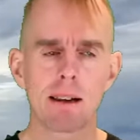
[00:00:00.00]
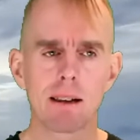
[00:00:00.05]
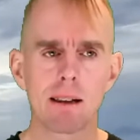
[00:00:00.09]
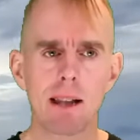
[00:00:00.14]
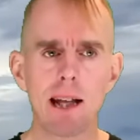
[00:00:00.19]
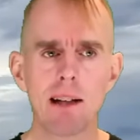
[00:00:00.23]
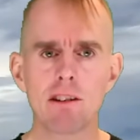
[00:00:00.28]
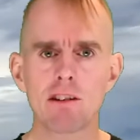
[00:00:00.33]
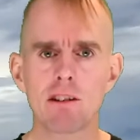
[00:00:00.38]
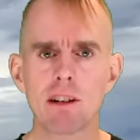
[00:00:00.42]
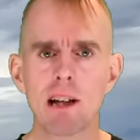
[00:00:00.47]

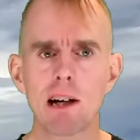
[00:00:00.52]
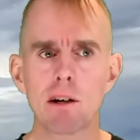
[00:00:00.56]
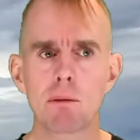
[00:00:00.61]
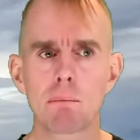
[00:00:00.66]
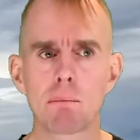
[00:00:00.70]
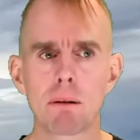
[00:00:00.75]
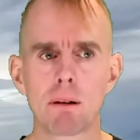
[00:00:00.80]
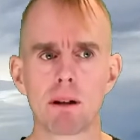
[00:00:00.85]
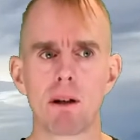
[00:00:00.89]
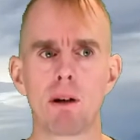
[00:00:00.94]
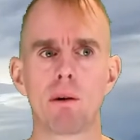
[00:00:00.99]
Let's now
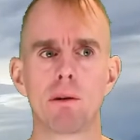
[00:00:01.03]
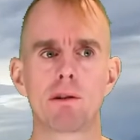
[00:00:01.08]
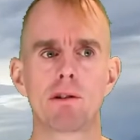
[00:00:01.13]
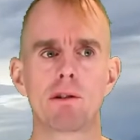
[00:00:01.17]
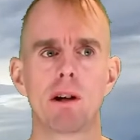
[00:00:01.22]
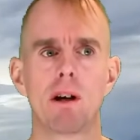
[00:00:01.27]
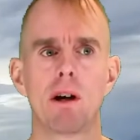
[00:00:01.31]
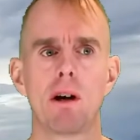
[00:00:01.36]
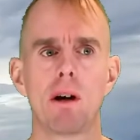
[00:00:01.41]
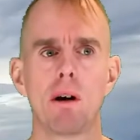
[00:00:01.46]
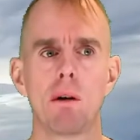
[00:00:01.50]

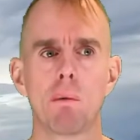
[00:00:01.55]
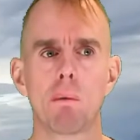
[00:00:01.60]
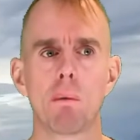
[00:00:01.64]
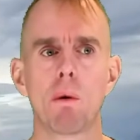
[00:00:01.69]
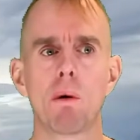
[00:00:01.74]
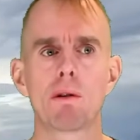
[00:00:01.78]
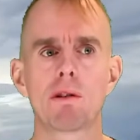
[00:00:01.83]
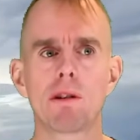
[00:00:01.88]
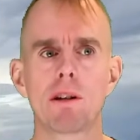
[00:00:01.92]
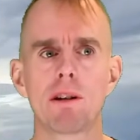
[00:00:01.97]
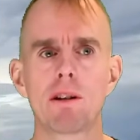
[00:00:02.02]
plot
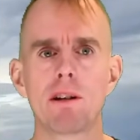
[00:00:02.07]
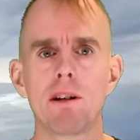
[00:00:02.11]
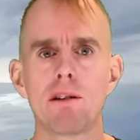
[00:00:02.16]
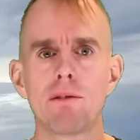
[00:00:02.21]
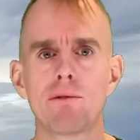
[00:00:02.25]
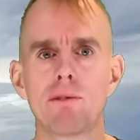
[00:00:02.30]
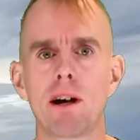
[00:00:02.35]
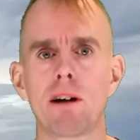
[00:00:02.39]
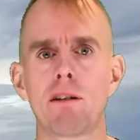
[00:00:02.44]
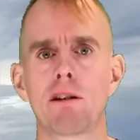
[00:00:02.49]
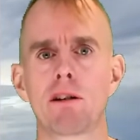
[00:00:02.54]
what these
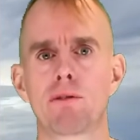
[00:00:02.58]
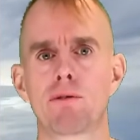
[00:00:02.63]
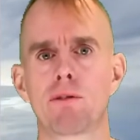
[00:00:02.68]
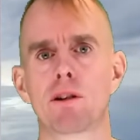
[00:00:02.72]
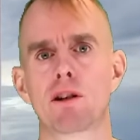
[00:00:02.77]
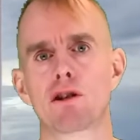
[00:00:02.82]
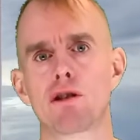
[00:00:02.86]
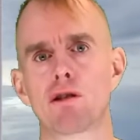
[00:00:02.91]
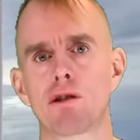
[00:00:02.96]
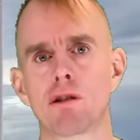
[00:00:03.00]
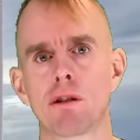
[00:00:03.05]
various
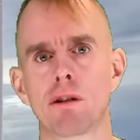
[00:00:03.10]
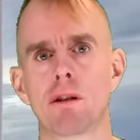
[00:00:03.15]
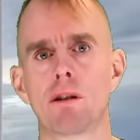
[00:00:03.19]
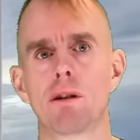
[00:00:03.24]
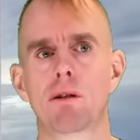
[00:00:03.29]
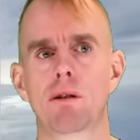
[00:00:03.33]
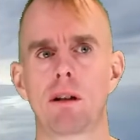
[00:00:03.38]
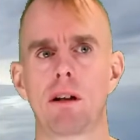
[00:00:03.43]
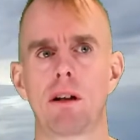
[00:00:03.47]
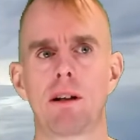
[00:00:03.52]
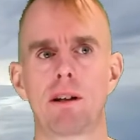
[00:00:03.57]
functions
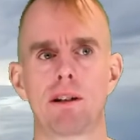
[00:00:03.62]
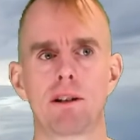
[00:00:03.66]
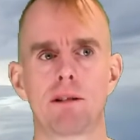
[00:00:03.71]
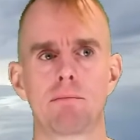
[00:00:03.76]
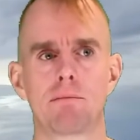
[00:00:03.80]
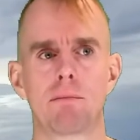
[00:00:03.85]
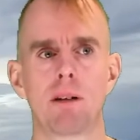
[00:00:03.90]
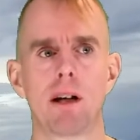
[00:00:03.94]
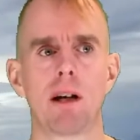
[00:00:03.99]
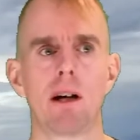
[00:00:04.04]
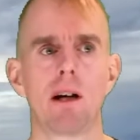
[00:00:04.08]
look like.
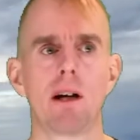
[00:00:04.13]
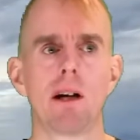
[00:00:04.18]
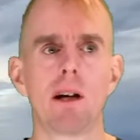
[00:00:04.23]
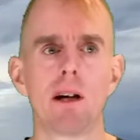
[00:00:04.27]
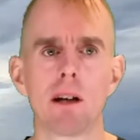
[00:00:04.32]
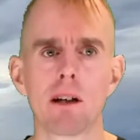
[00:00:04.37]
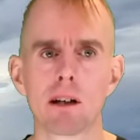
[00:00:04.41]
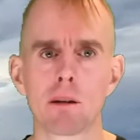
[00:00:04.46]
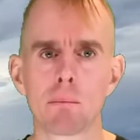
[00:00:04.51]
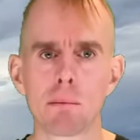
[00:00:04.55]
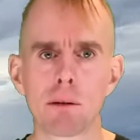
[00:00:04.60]

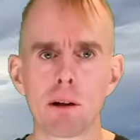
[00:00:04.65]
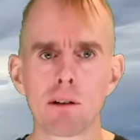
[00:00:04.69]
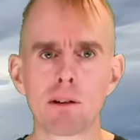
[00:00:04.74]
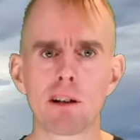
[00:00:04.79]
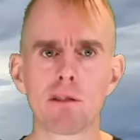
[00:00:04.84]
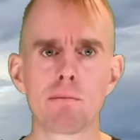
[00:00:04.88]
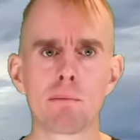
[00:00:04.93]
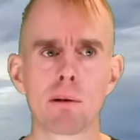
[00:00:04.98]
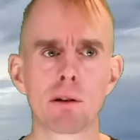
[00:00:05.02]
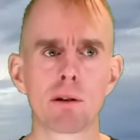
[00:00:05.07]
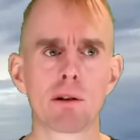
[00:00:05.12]
The plot
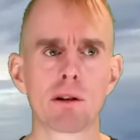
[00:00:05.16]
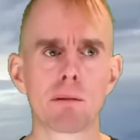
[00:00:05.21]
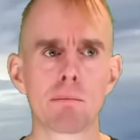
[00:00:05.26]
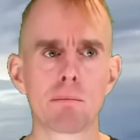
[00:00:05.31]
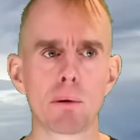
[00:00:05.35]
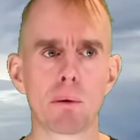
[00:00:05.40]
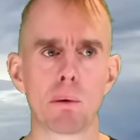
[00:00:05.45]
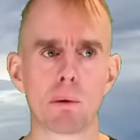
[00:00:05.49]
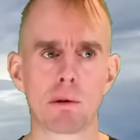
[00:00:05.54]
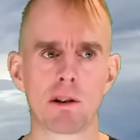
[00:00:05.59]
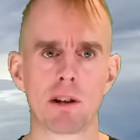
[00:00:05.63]
I've put on the
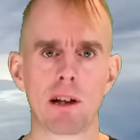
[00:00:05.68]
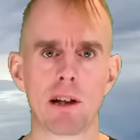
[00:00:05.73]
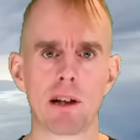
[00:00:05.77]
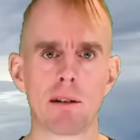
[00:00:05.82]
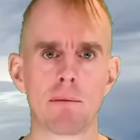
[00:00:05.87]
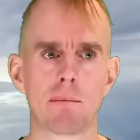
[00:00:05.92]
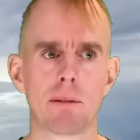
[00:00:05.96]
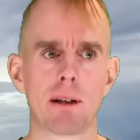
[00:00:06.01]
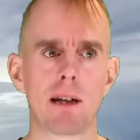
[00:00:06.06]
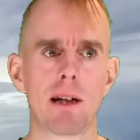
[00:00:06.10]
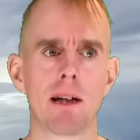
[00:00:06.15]
board
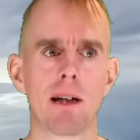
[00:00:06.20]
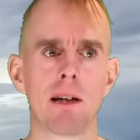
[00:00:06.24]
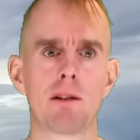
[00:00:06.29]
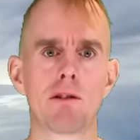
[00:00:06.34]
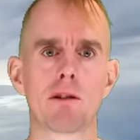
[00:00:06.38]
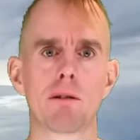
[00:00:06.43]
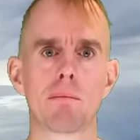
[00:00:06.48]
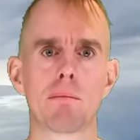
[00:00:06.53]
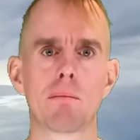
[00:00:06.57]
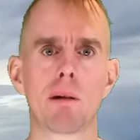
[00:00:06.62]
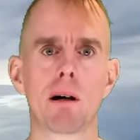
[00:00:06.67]
here
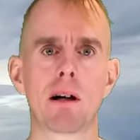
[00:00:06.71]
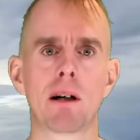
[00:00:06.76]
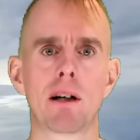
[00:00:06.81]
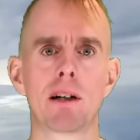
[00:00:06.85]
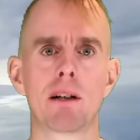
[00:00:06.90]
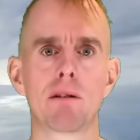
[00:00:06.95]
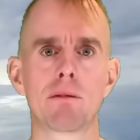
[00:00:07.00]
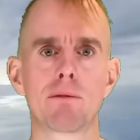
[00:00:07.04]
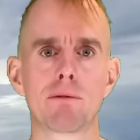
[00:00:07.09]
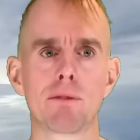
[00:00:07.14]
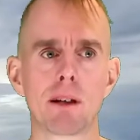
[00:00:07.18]
is
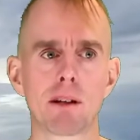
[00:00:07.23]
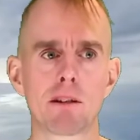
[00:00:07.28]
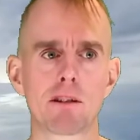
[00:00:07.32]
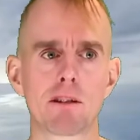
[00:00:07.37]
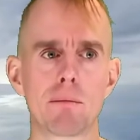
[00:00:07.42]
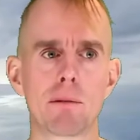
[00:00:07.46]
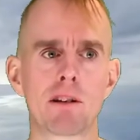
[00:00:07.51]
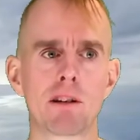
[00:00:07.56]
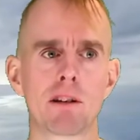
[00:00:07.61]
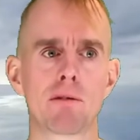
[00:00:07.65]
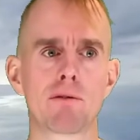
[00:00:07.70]
my flux
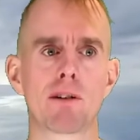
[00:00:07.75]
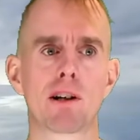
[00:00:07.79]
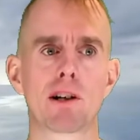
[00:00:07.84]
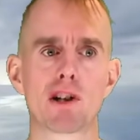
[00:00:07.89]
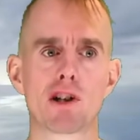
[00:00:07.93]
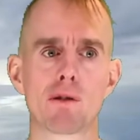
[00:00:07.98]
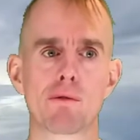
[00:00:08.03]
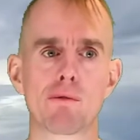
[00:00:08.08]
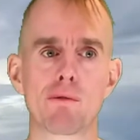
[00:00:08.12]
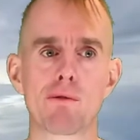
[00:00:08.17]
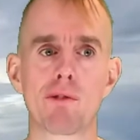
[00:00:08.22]
limiting
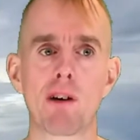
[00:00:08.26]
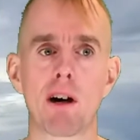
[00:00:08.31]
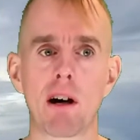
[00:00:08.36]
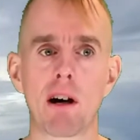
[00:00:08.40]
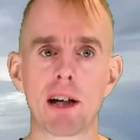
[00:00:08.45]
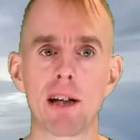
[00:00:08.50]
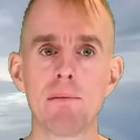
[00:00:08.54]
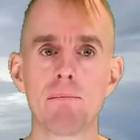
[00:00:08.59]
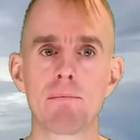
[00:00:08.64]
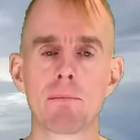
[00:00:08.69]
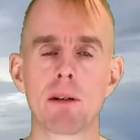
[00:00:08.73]
function
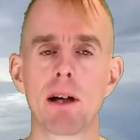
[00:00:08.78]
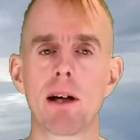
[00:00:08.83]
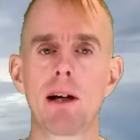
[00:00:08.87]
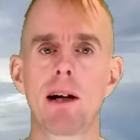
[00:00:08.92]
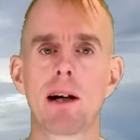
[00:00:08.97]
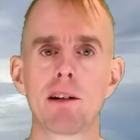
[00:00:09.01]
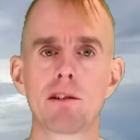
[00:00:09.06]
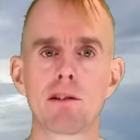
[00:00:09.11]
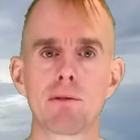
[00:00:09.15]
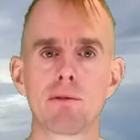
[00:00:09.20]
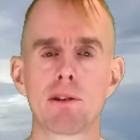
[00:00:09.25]
phi
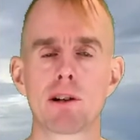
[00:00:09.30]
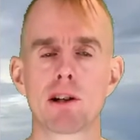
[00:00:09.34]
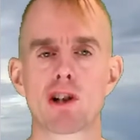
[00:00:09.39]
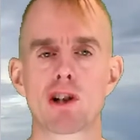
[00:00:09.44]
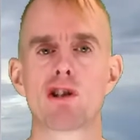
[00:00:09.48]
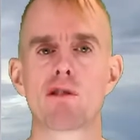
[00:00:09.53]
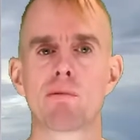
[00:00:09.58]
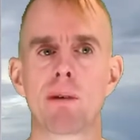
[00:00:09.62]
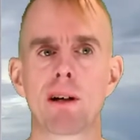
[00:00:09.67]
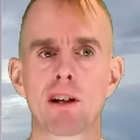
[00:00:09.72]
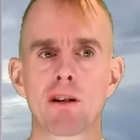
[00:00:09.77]
as a
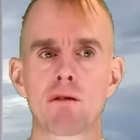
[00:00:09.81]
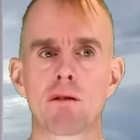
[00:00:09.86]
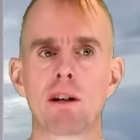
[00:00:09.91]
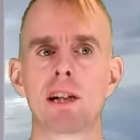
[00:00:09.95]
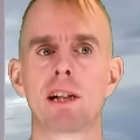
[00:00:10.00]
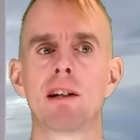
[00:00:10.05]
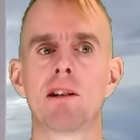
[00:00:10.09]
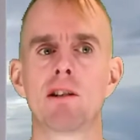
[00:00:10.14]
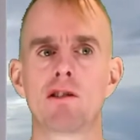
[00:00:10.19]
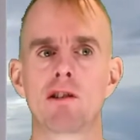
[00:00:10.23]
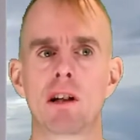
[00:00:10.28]
function of my
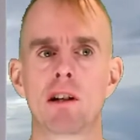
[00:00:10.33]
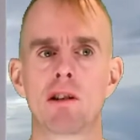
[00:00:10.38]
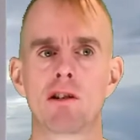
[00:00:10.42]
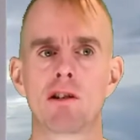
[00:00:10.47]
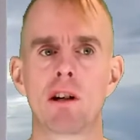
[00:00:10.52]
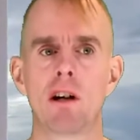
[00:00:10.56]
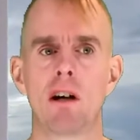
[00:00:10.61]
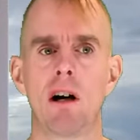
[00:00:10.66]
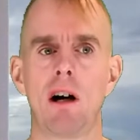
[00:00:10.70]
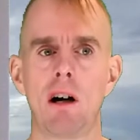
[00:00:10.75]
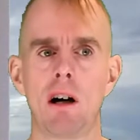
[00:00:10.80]
gradient
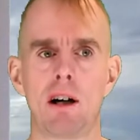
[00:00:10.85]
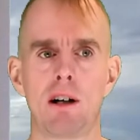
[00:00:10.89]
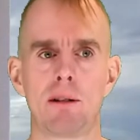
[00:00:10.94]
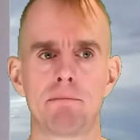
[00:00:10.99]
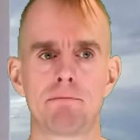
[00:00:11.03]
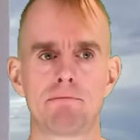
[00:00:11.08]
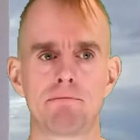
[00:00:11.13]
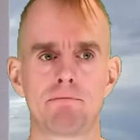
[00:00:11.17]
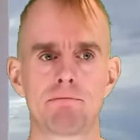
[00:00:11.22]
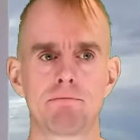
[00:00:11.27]
sensor R.